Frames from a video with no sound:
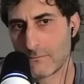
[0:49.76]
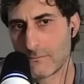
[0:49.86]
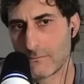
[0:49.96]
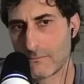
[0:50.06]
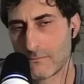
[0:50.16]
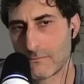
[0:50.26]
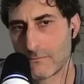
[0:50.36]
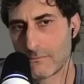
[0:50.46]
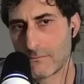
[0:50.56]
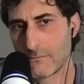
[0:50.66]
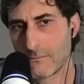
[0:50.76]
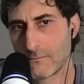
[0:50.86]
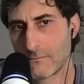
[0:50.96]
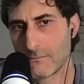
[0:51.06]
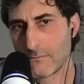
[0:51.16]

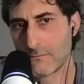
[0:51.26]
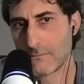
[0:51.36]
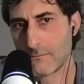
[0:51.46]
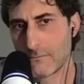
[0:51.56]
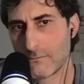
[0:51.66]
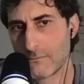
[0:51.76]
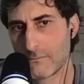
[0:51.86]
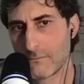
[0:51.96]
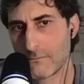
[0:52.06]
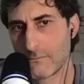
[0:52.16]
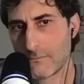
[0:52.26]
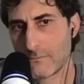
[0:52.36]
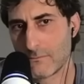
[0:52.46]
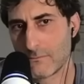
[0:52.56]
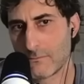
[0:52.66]

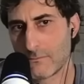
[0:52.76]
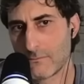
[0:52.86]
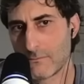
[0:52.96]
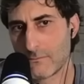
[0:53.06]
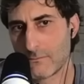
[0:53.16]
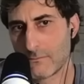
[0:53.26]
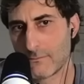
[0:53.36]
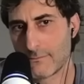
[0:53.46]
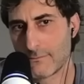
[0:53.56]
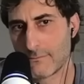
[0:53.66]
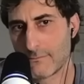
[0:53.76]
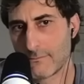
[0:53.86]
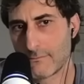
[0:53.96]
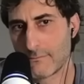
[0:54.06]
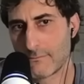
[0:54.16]

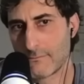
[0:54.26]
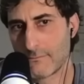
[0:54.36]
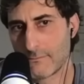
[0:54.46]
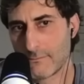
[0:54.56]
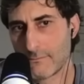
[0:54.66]
[no speech]